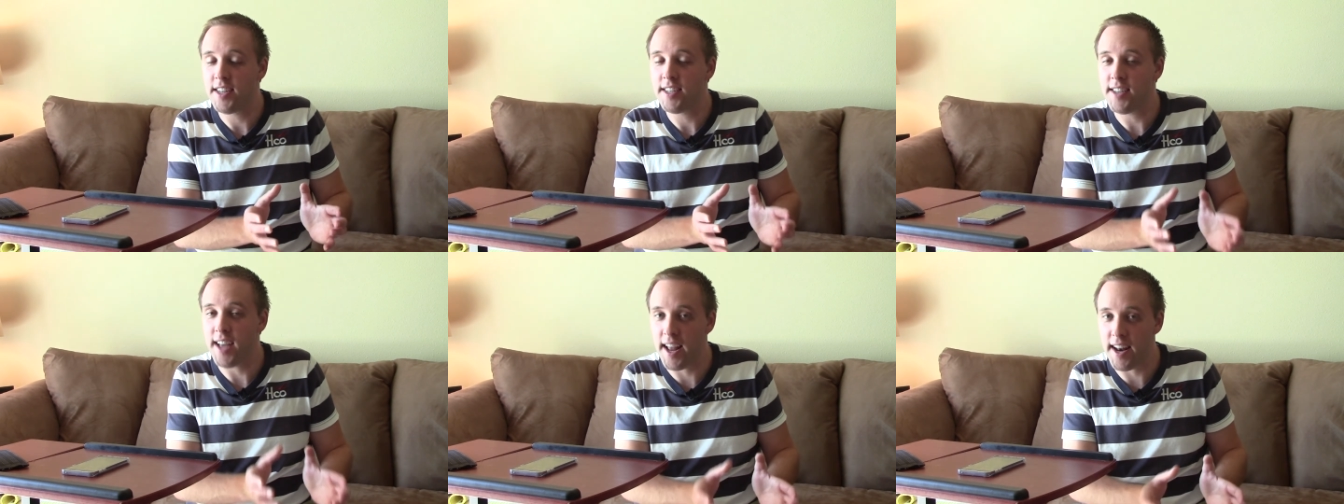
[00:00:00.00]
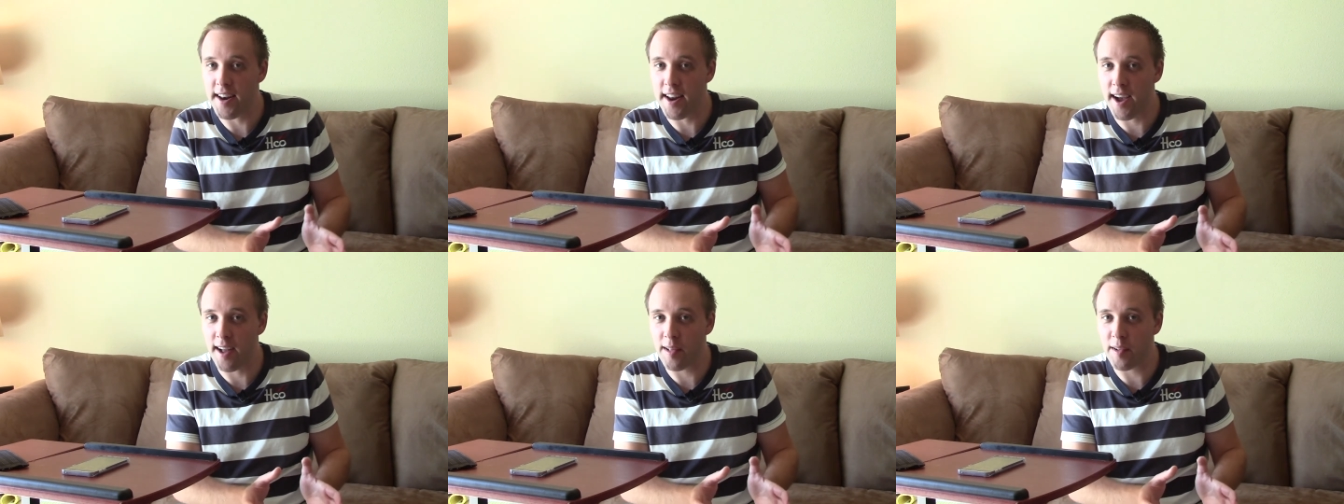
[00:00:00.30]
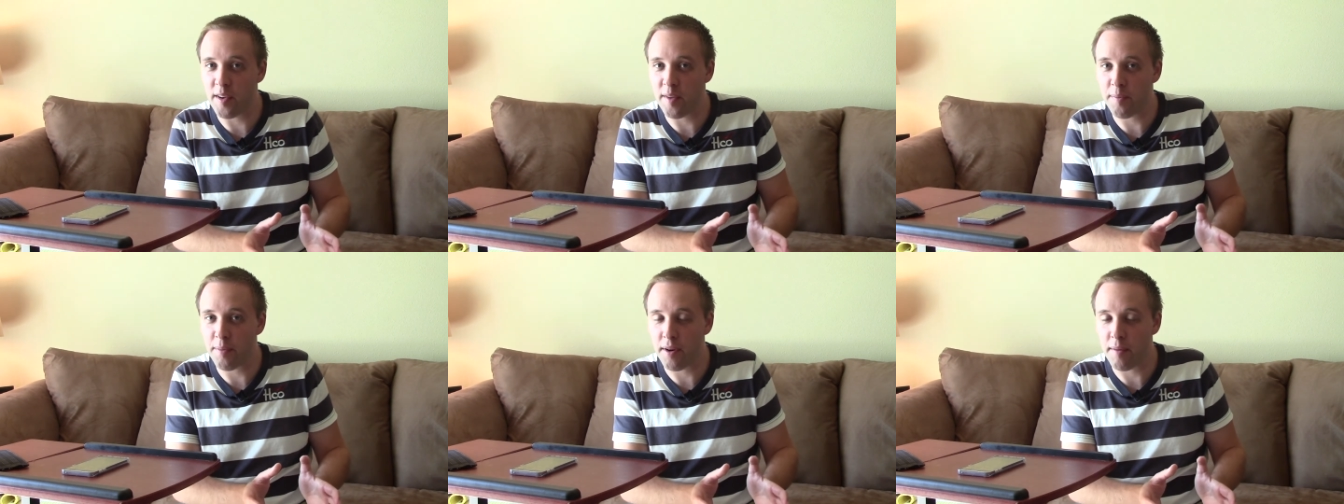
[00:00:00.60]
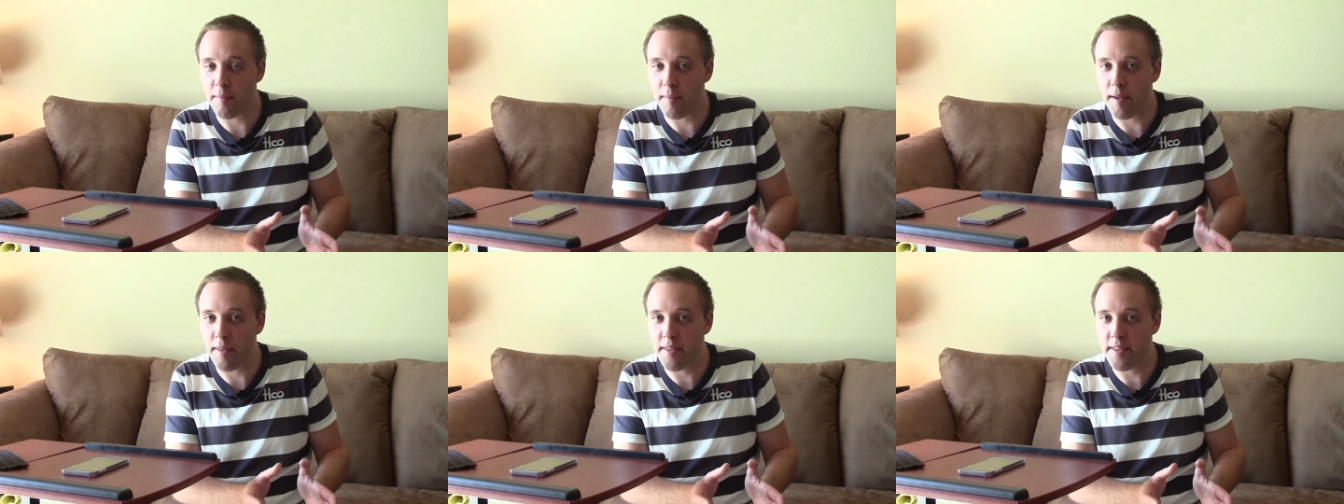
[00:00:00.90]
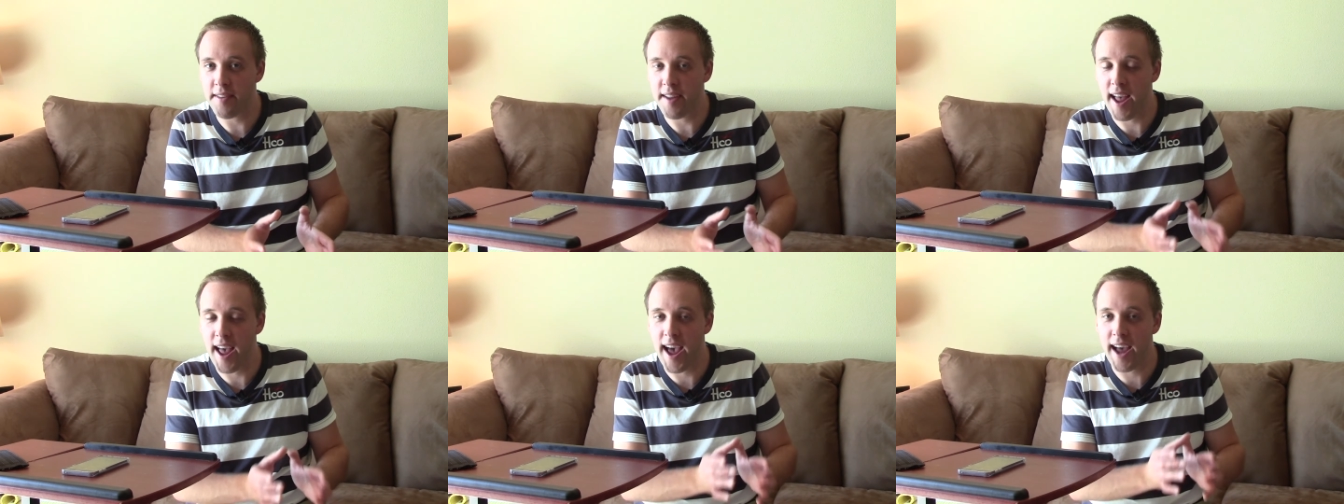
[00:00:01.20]
$10 per
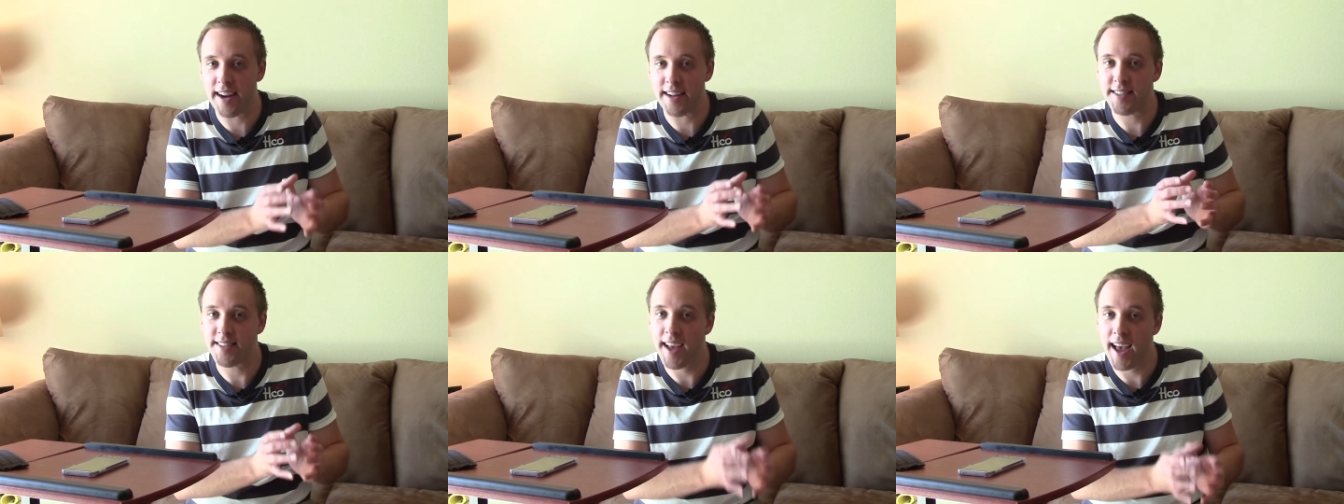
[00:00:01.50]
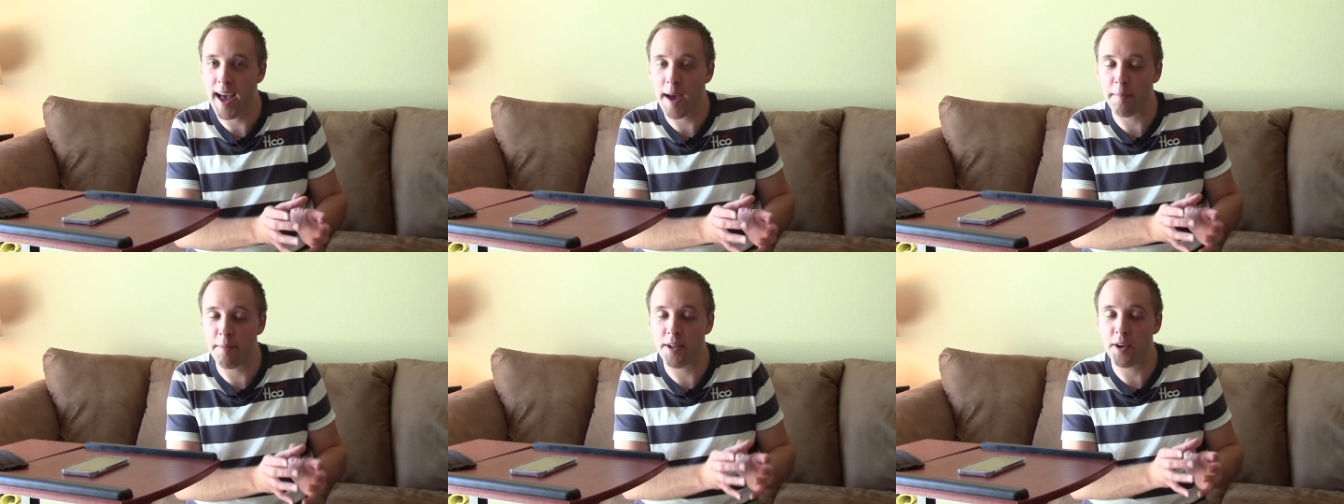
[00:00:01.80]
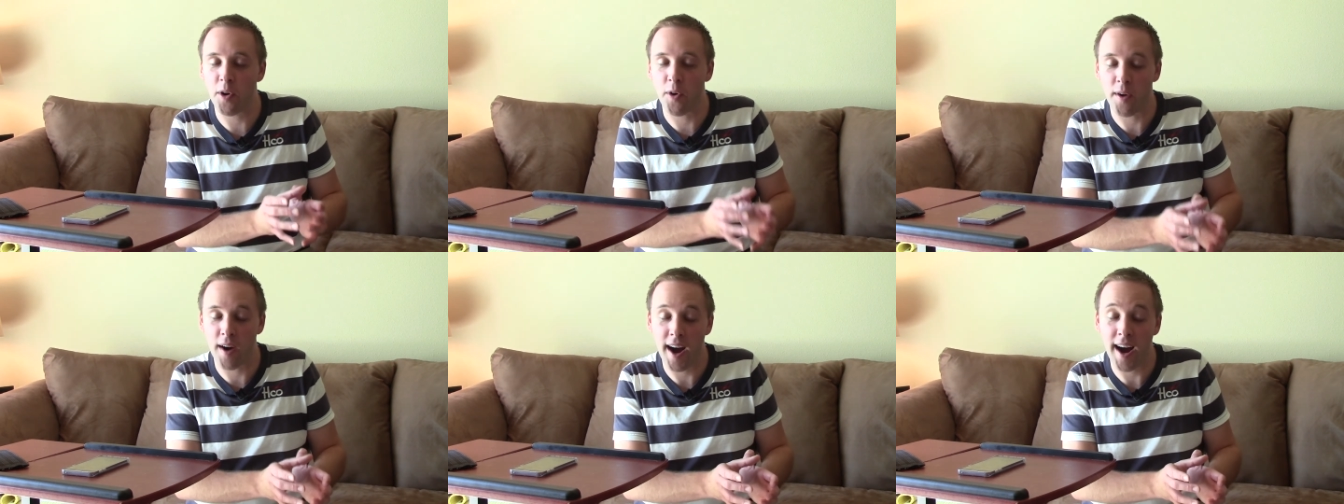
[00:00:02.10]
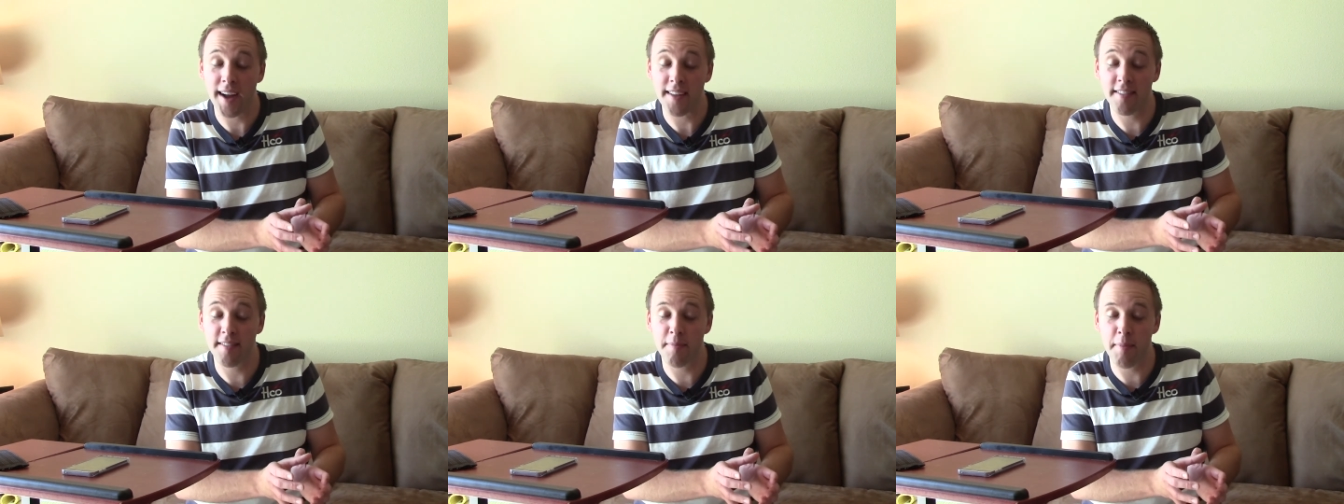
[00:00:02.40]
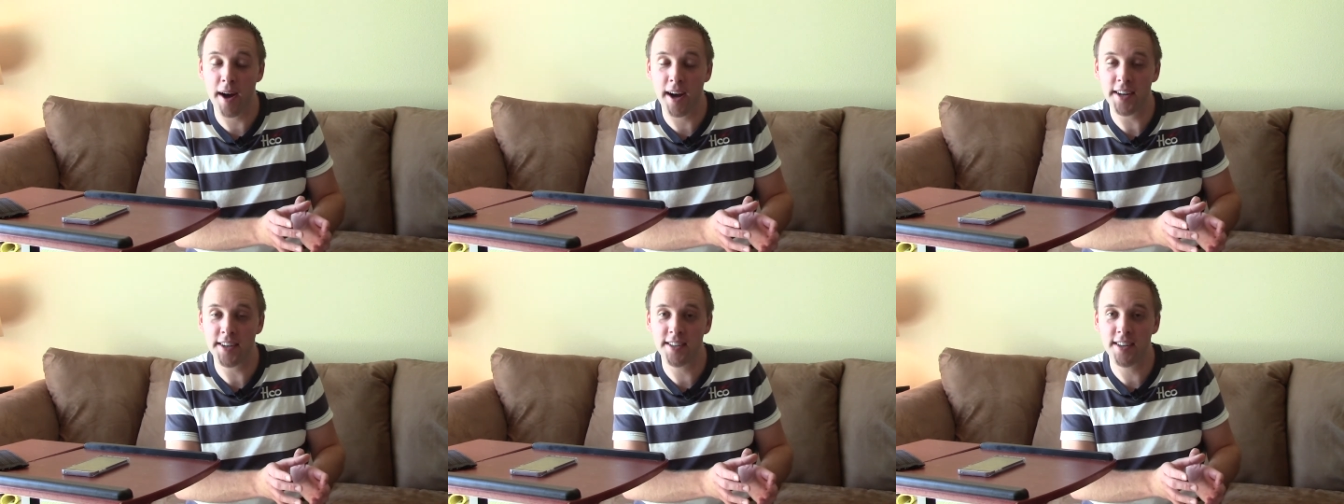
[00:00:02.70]
month to add a tablet or
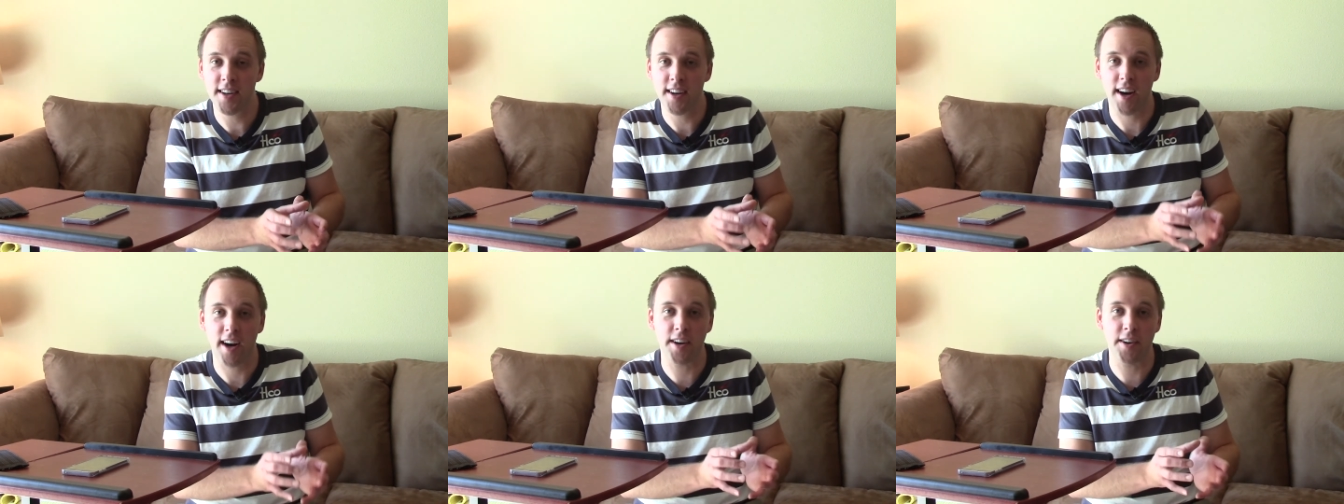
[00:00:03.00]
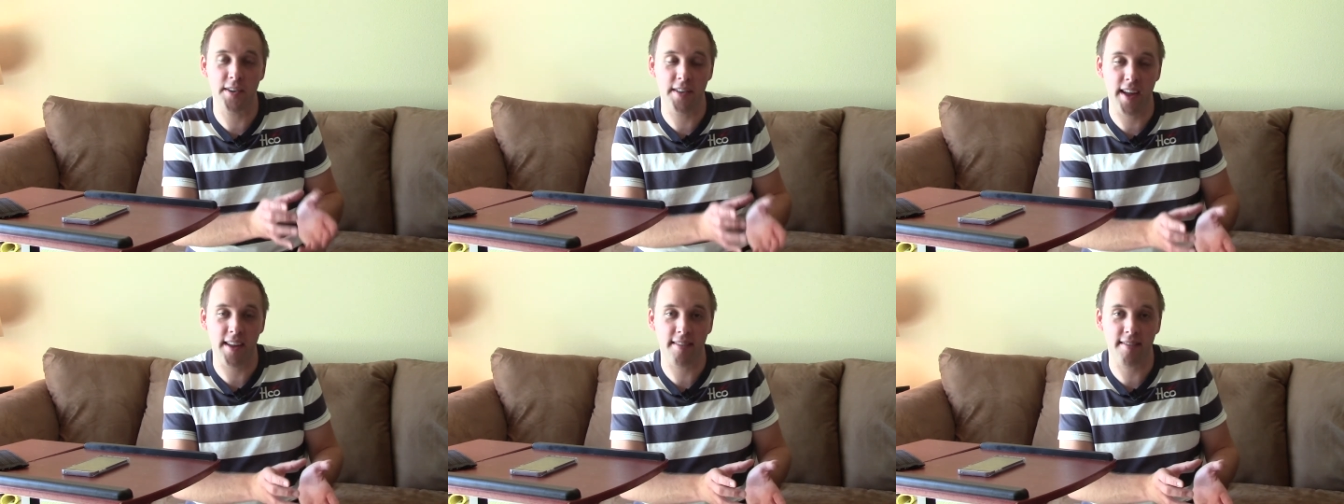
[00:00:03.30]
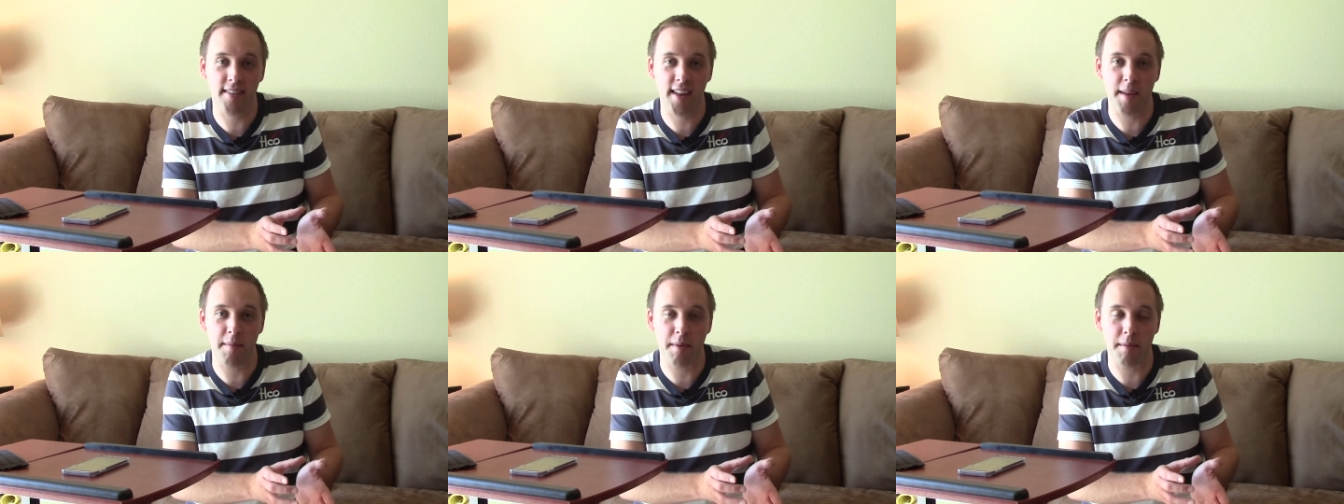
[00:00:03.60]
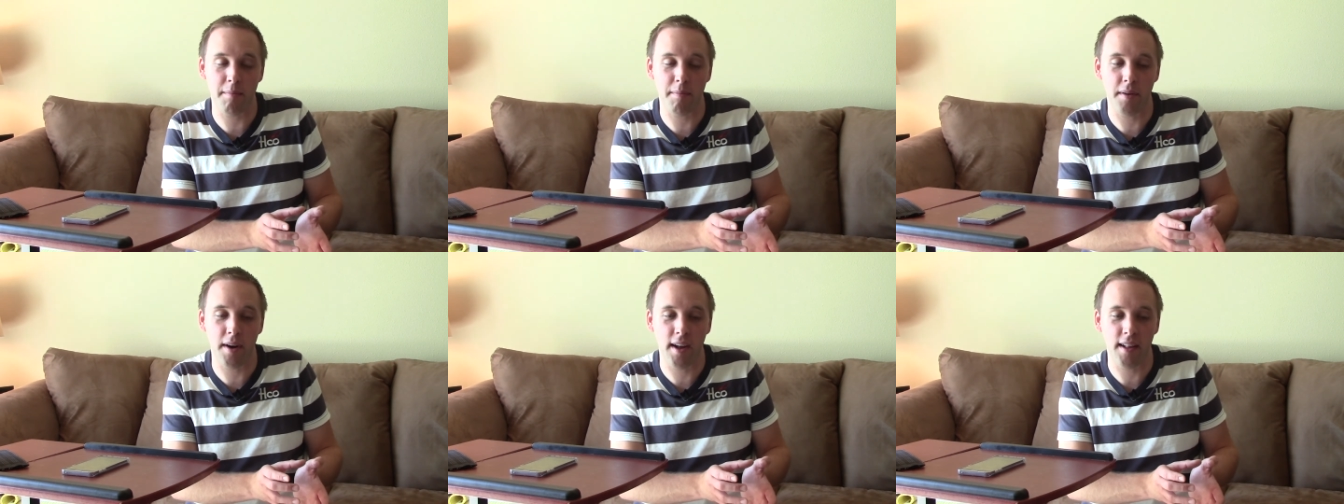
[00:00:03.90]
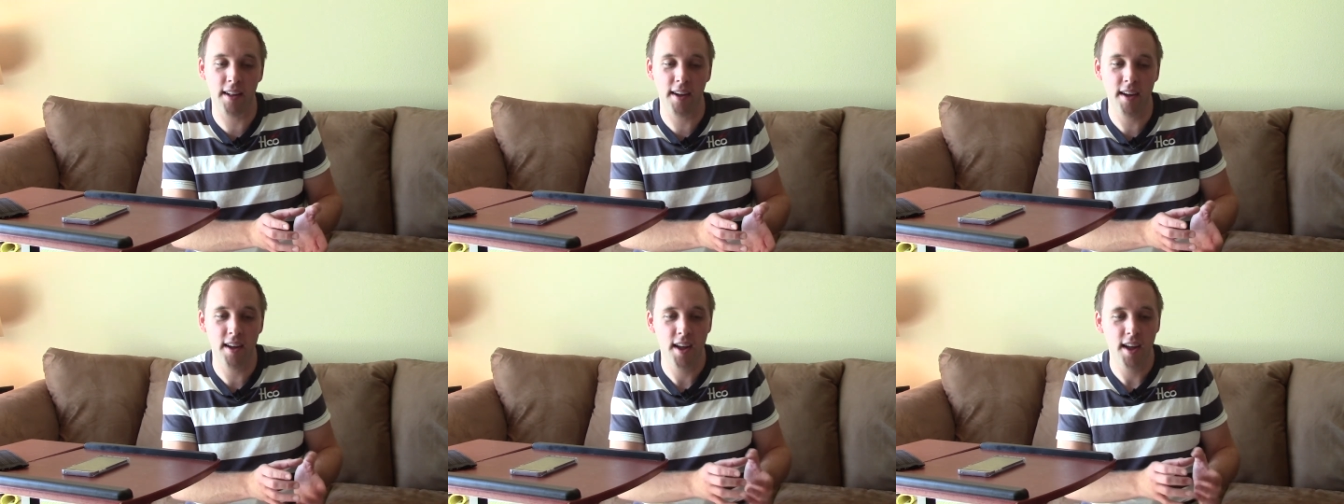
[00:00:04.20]
hotspot under that same
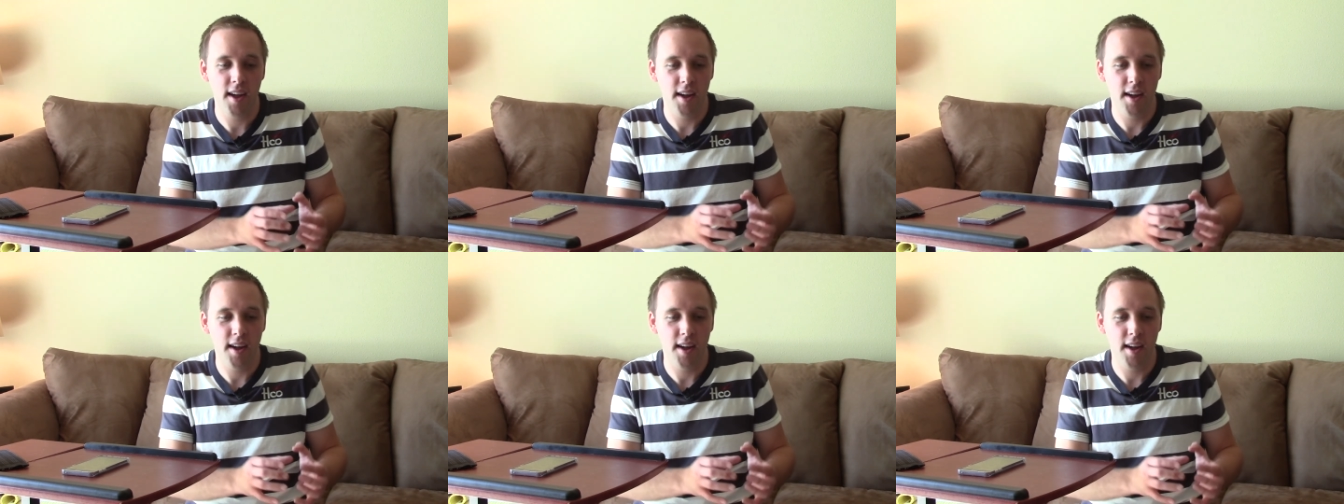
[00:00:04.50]
umbrella.